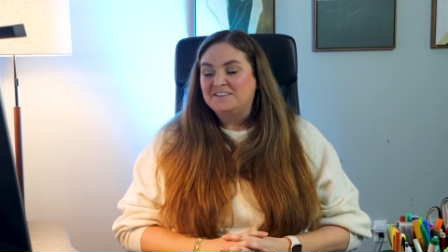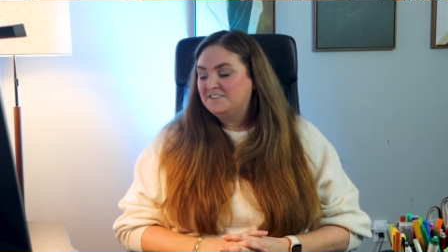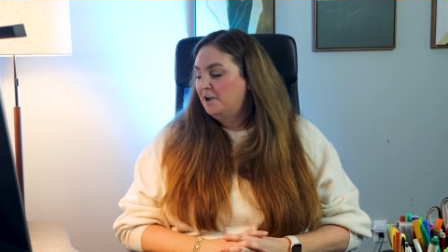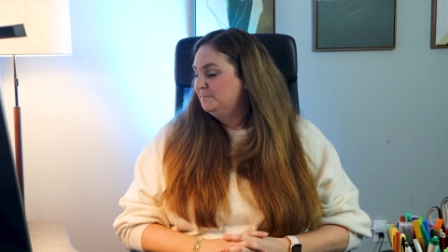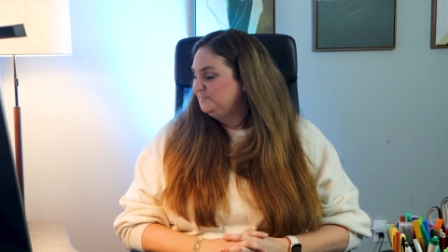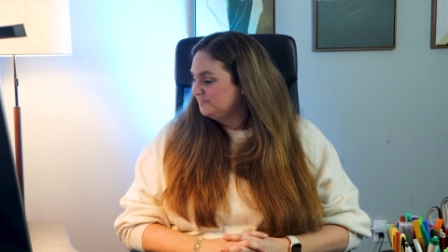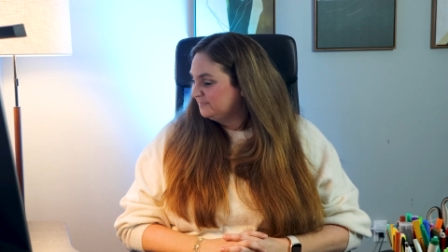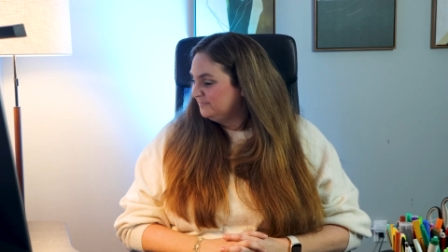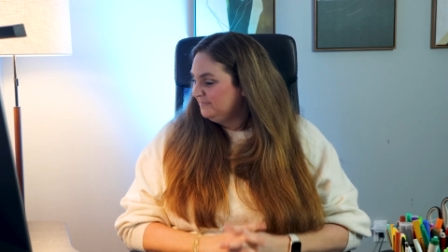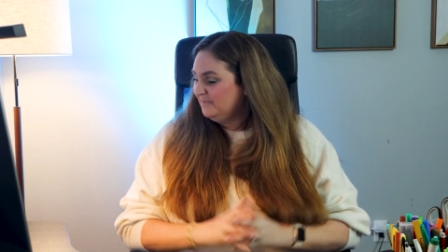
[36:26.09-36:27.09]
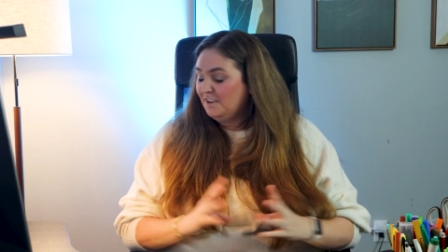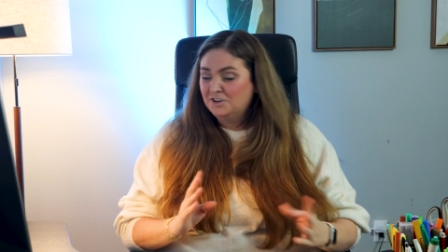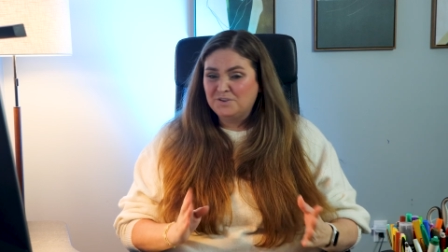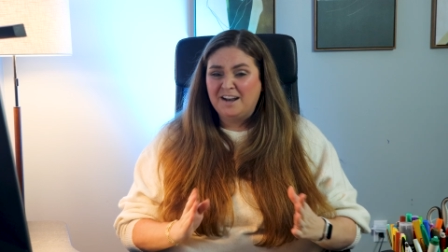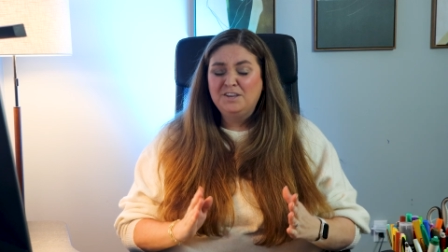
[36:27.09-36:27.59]
So
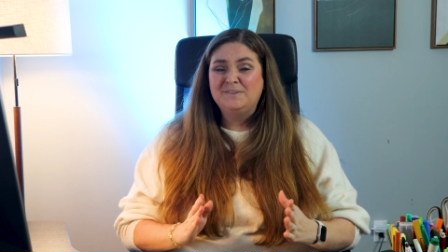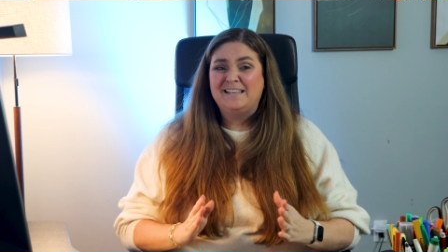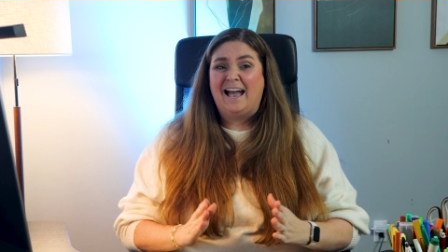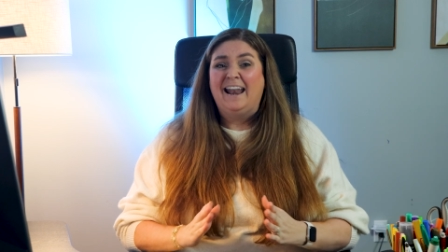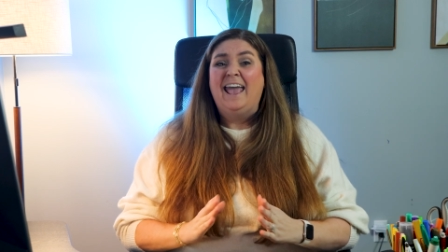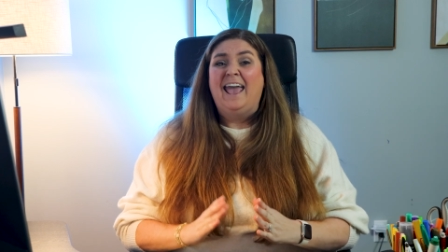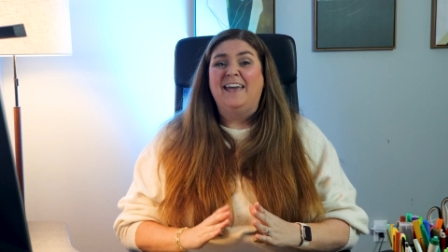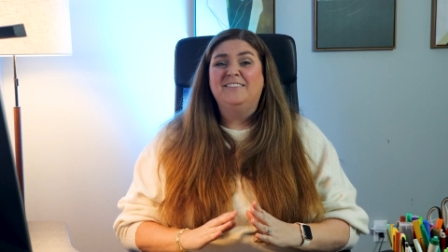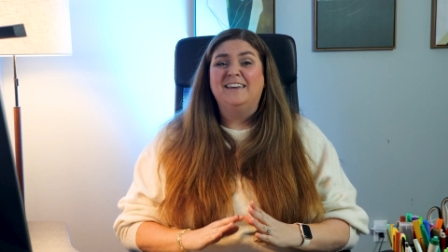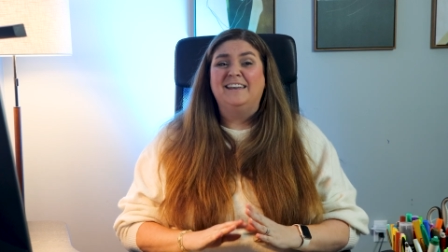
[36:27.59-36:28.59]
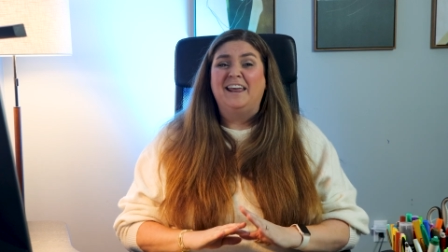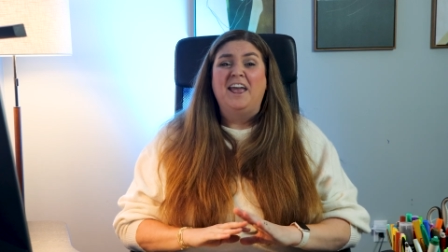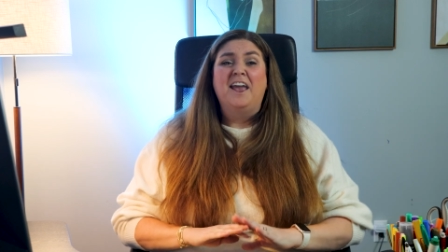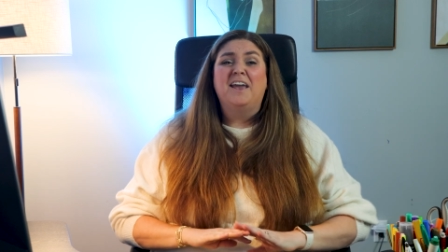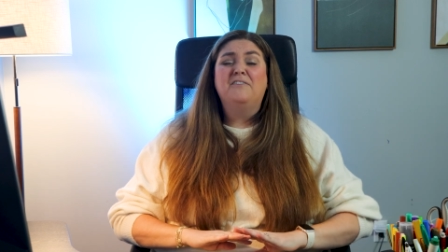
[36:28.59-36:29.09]
try to use that. And then
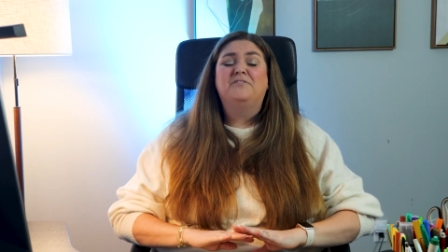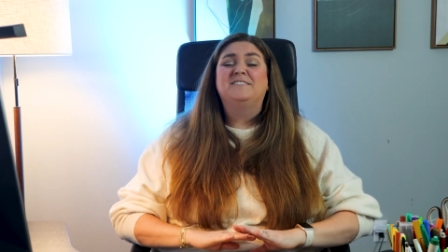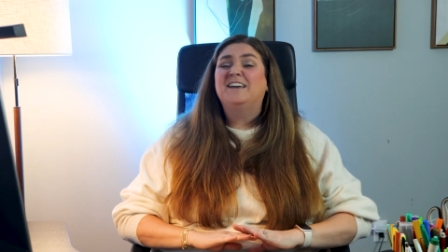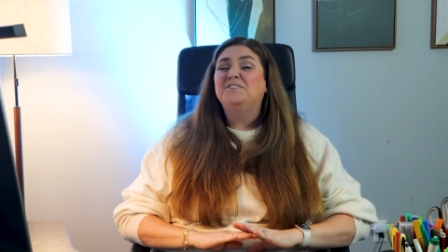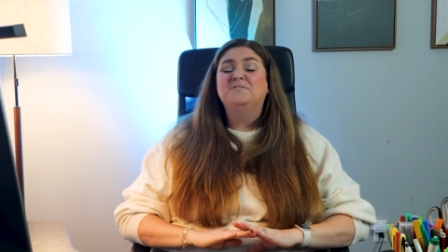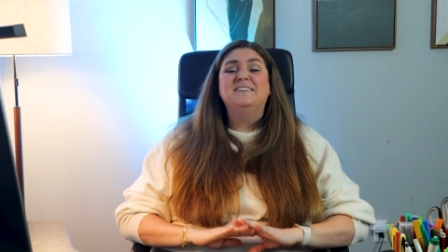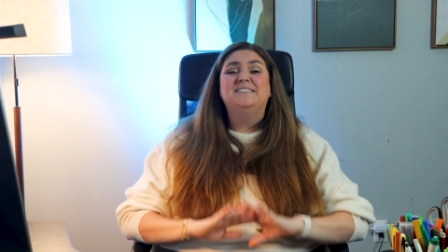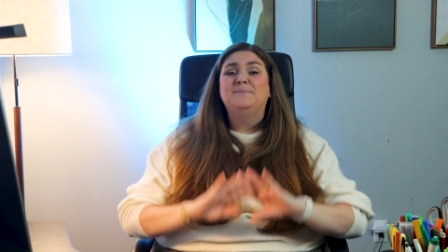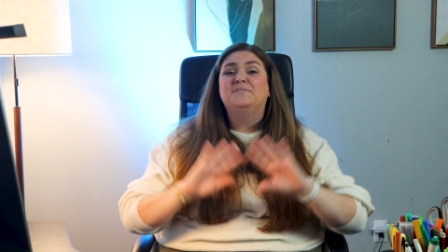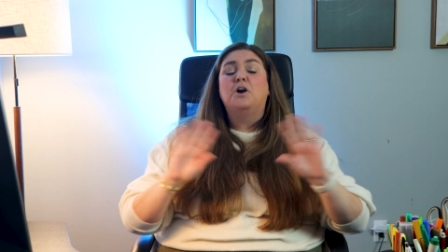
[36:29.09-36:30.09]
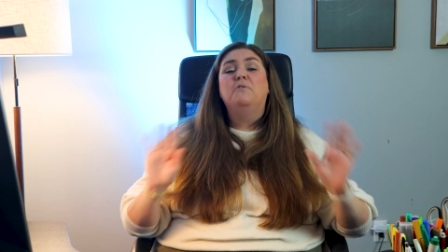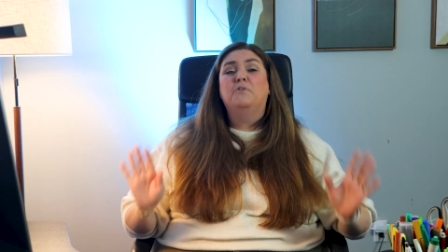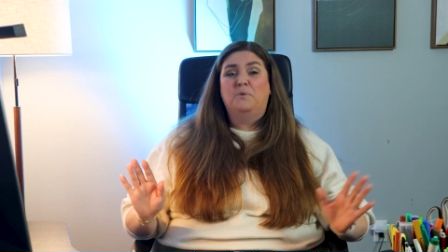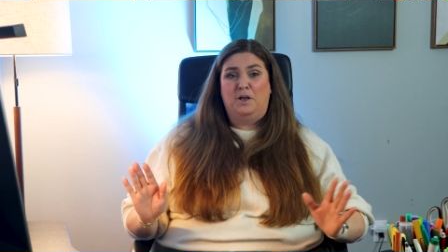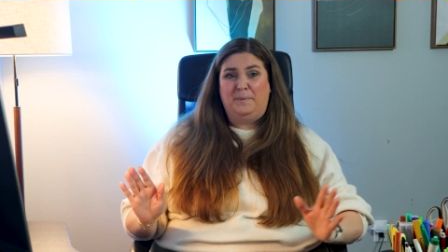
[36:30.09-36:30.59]
if scheduling seems
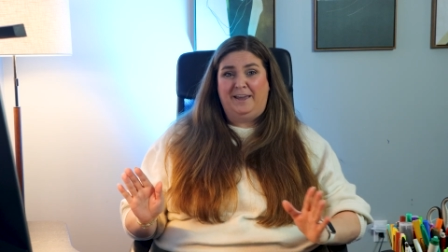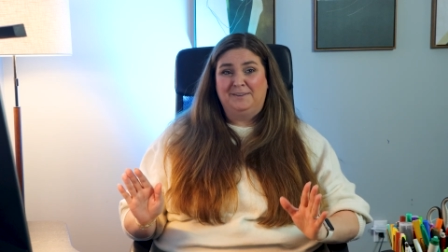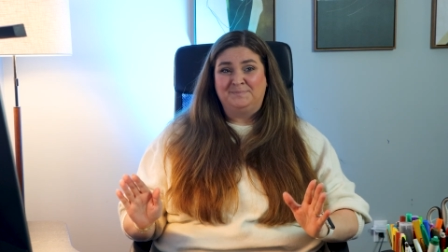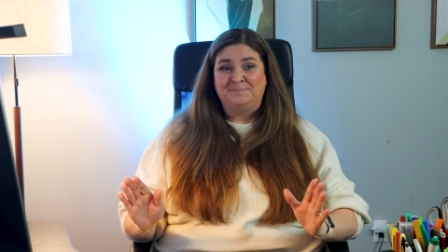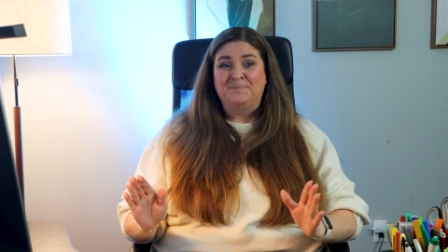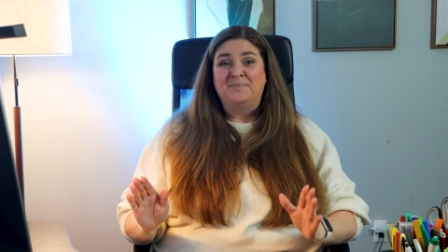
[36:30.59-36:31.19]
overwhelming,